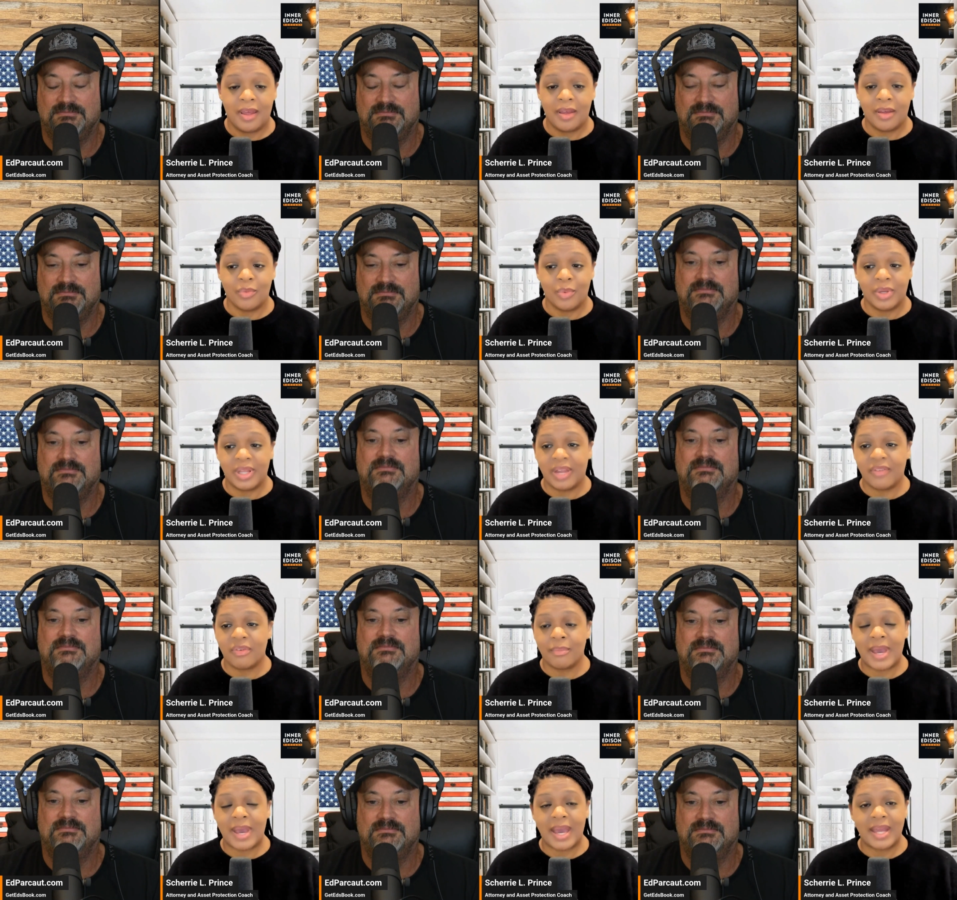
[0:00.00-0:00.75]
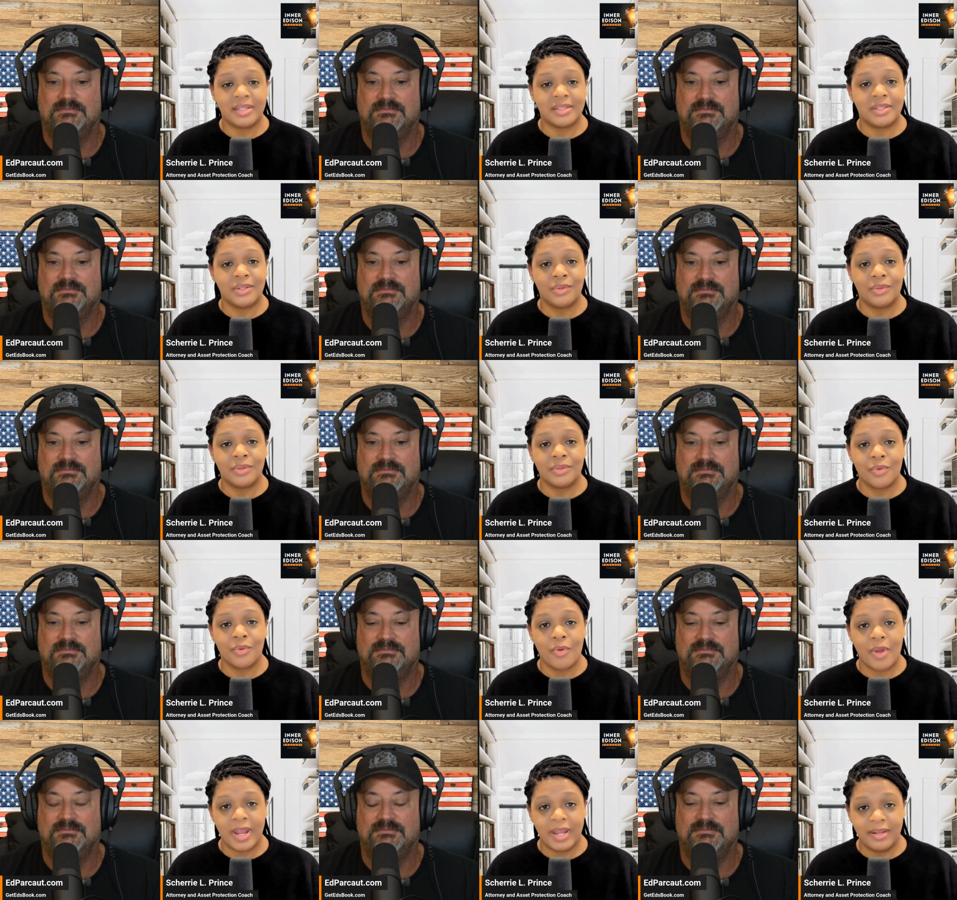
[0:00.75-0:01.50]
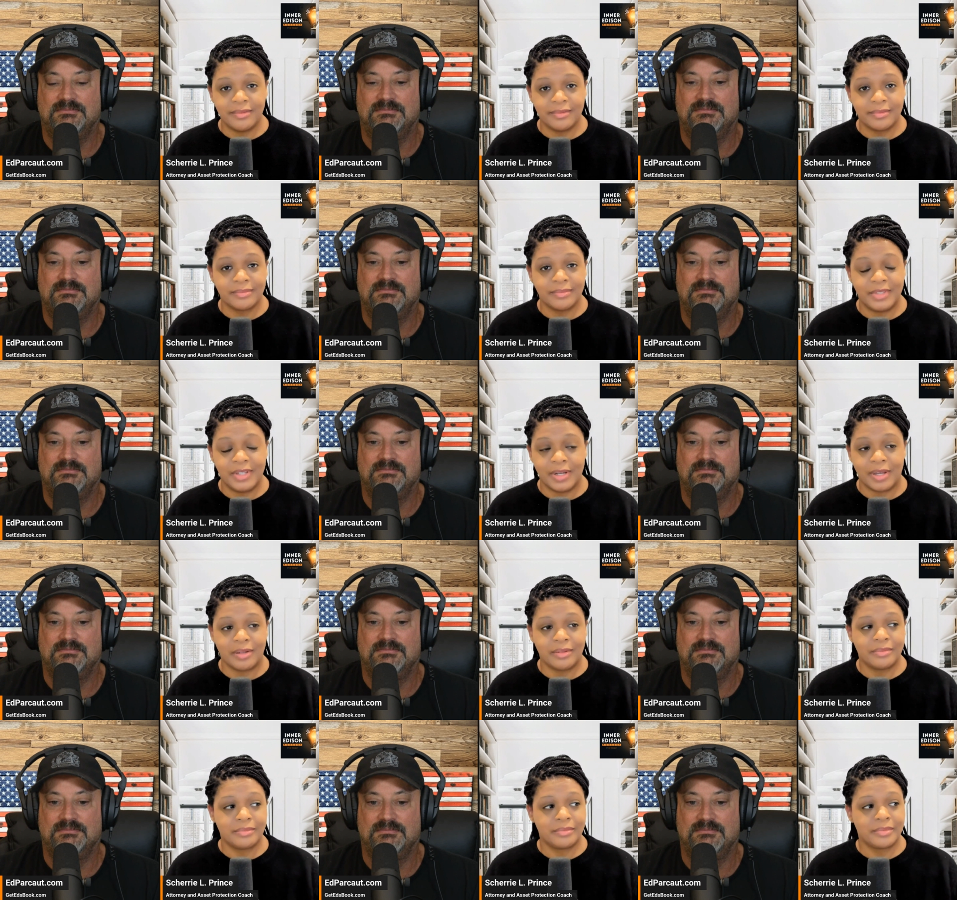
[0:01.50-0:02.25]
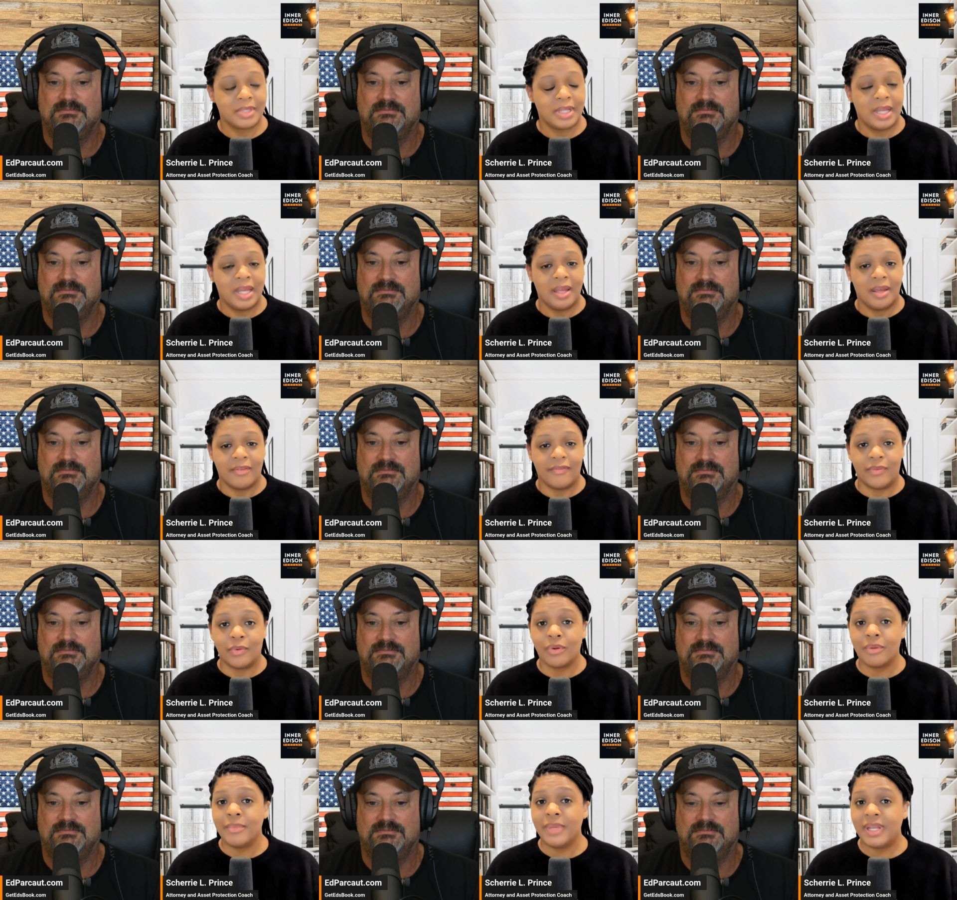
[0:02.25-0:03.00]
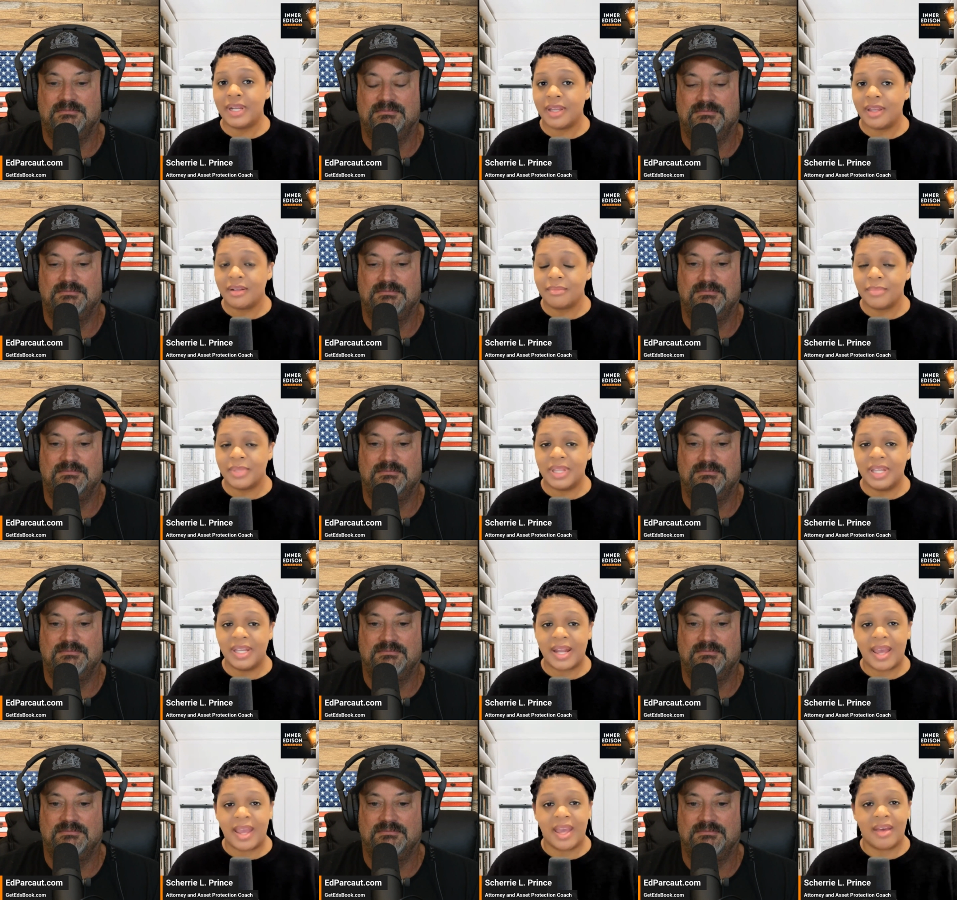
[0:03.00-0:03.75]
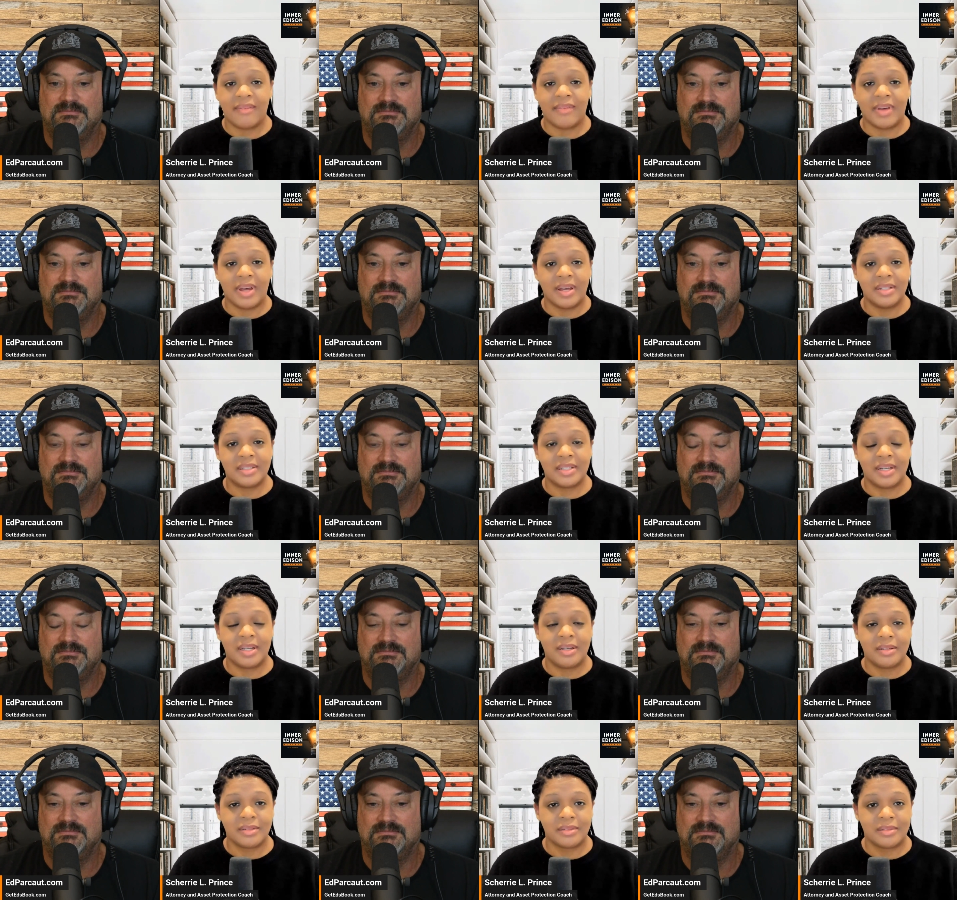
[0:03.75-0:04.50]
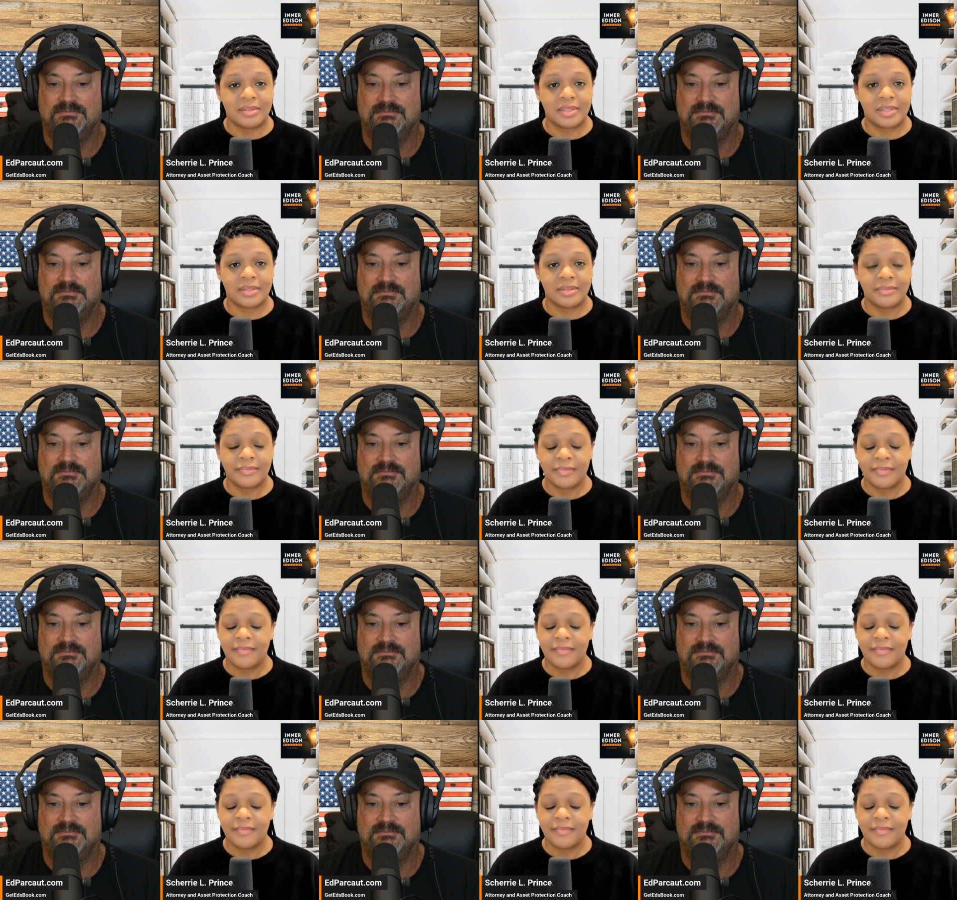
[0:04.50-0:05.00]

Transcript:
Speaker 1: Well, everybody's doing great, you know, for a minute. But then I have aunts and uncles